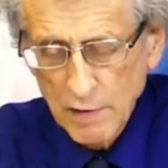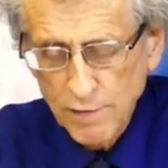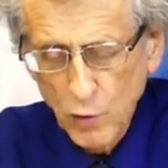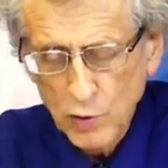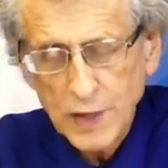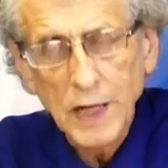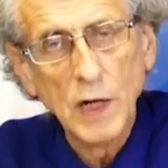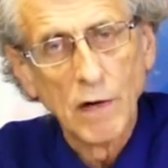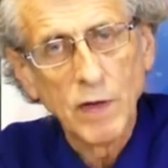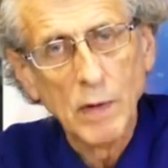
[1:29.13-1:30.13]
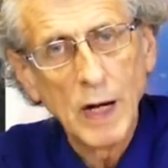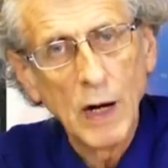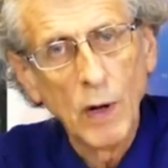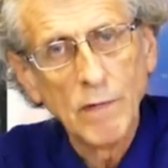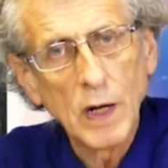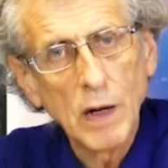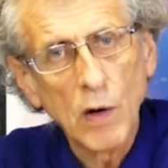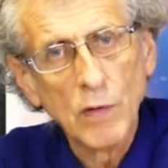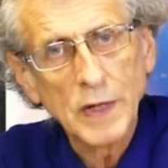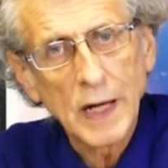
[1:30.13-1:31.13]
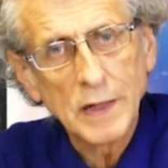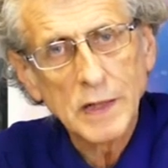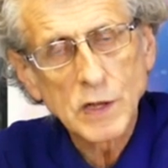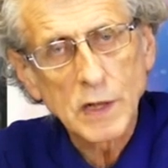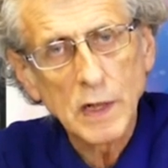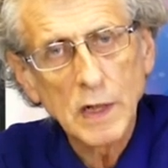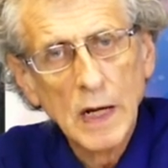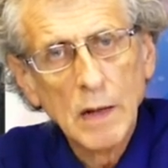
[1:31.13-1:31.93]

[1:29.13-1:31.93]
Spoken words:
14 of them, however, on the NEC